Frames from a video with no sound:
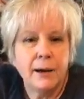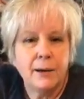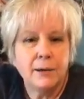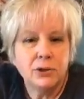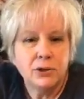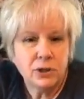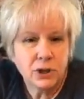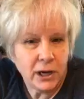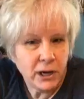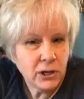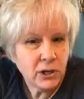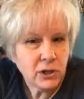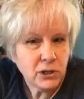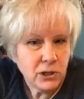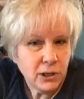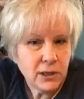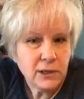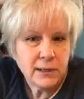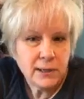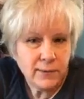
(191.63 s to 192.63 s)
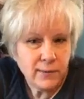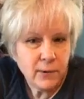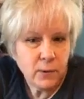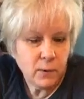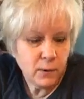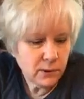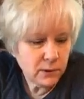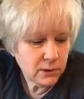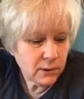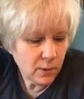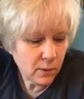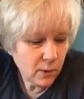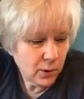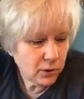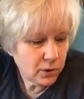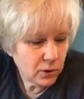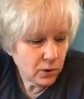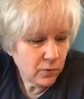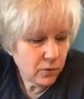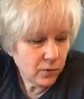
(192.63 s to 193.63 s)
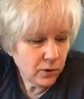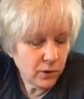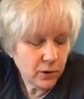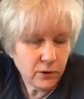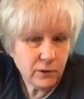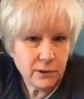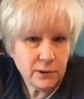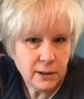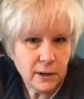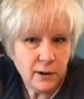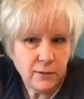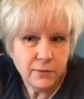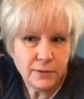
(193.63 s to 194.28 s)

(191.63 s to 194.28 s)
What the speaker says: Change these every once in a while too for yourself.